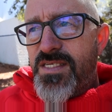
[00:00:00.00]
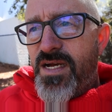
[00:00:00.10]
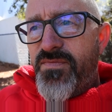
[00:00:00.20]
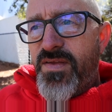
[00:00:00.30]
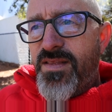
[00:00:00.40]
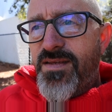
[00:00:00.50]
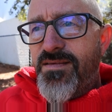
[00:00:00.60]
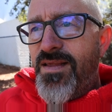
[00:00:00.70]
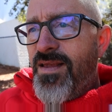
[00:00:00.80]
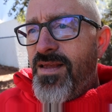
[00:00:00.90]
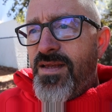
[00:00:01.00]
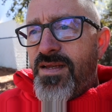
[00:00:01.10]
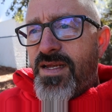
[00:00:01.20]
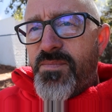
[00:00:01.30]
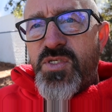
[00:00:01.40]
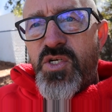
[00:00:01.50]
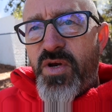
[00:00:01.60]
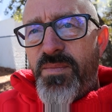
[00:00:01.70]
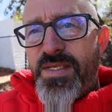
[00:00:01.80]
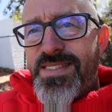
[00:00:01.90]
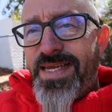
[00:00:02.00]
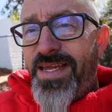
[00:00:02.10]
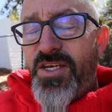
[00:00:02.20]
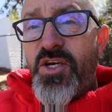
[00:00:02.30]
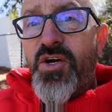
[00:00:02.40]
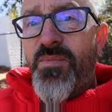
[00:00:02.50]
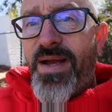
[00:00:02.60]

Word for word: stuff, and then come screaming saying, "You're